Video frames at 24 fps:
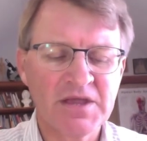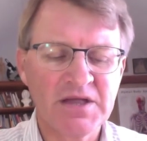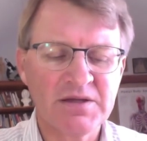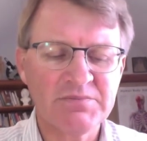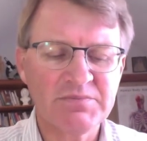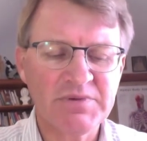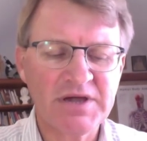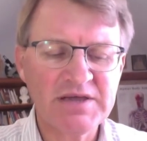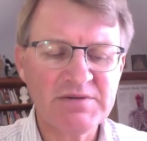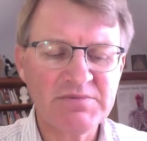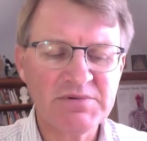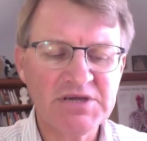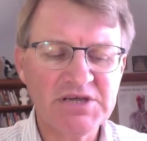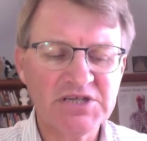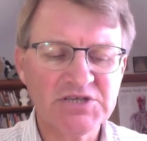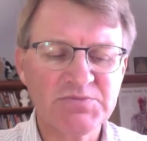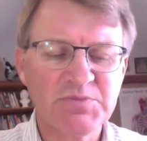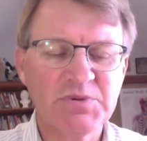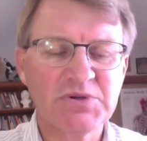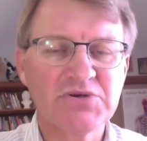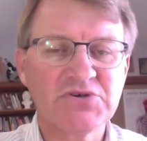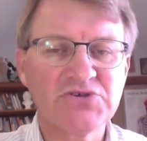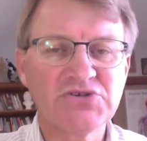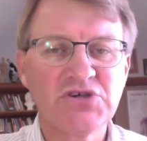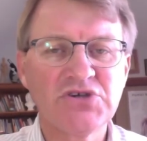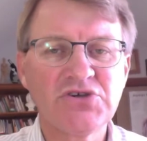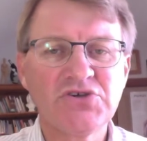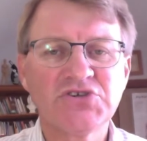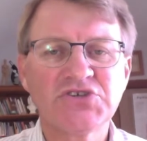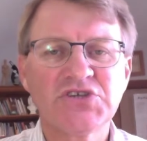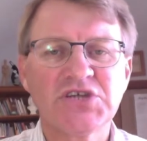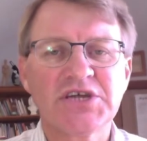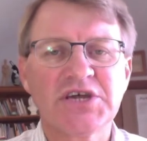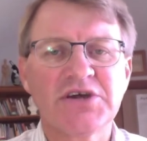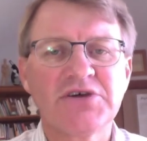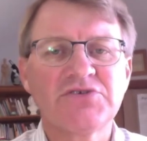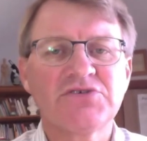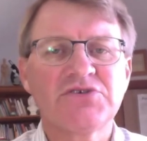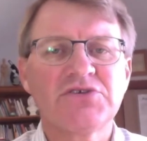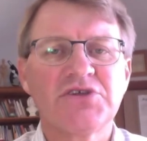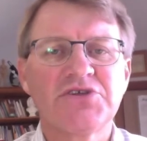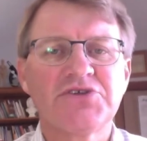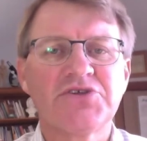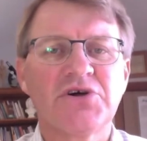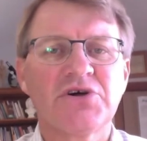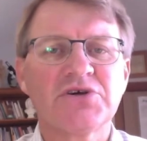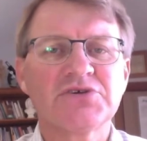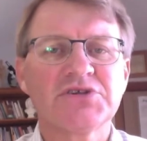Maybe it's because you're used to going to the
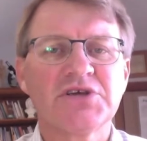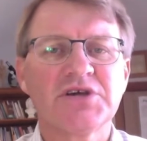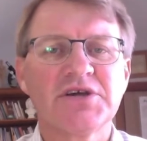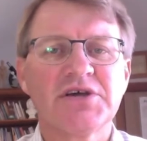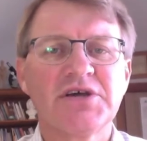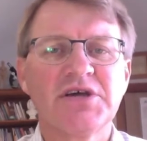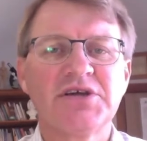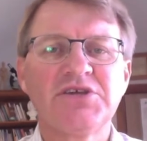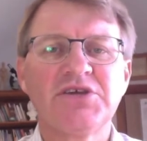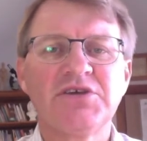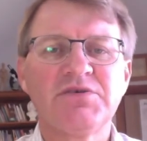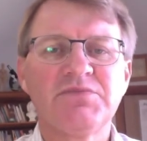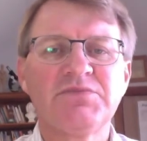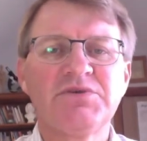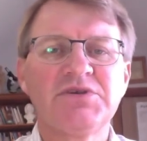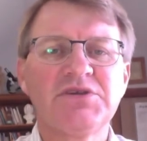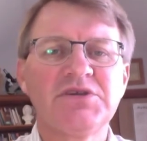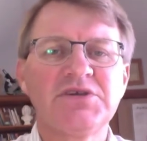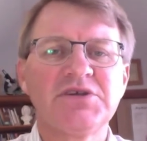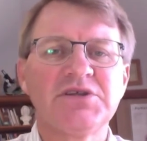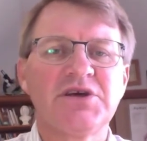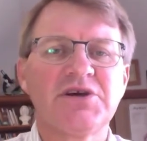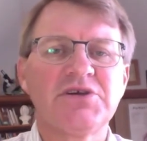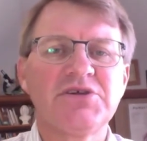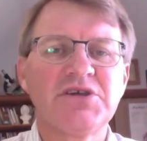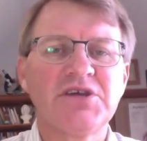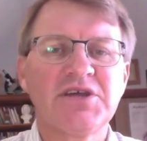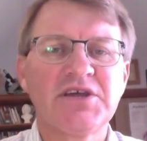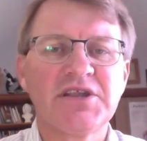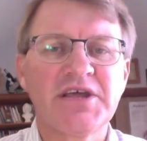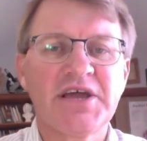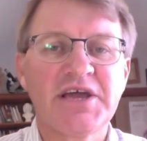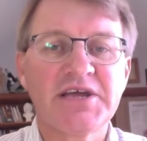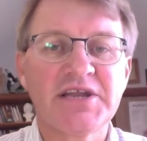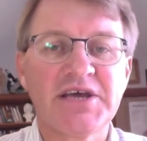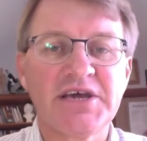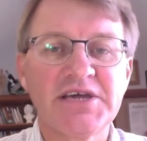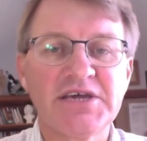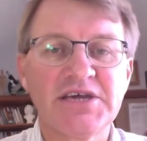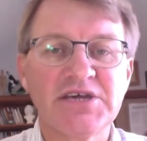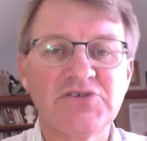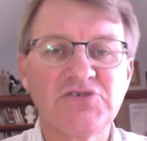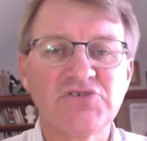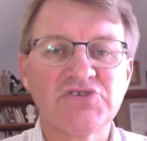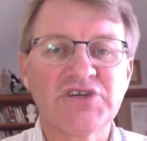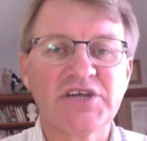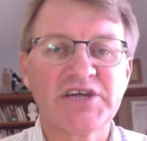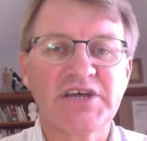doctor and you get a headache and
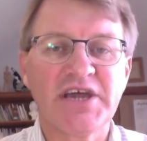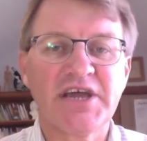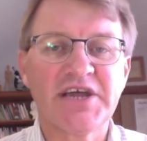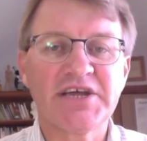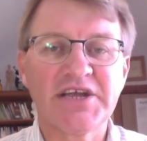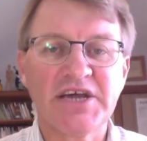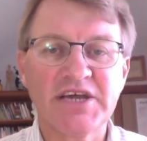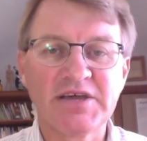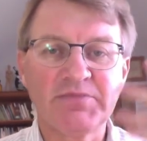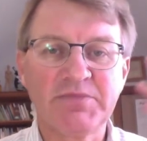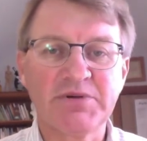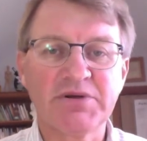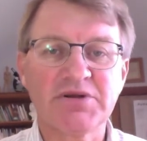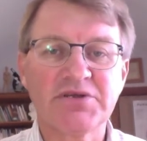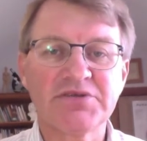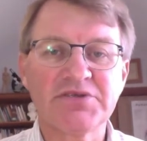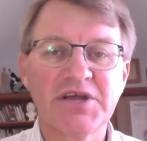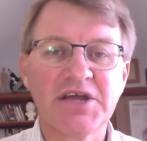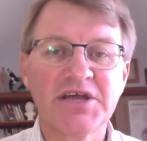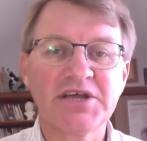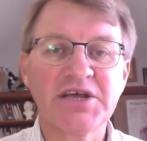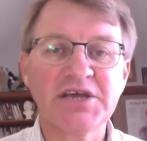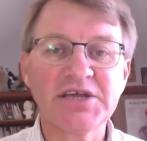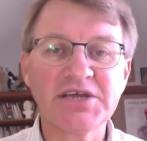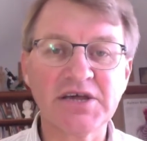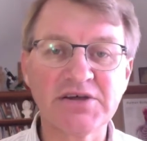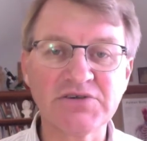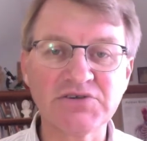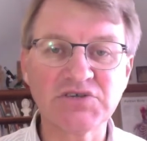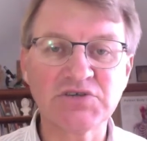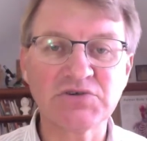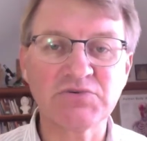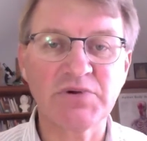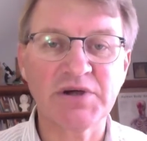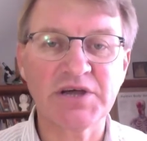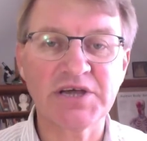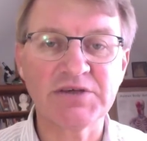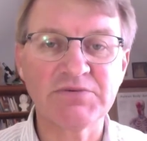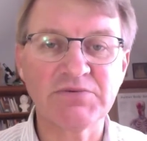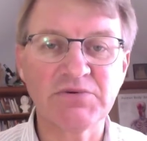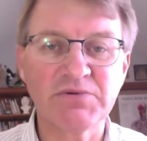you take a headache pill and the headache goes away.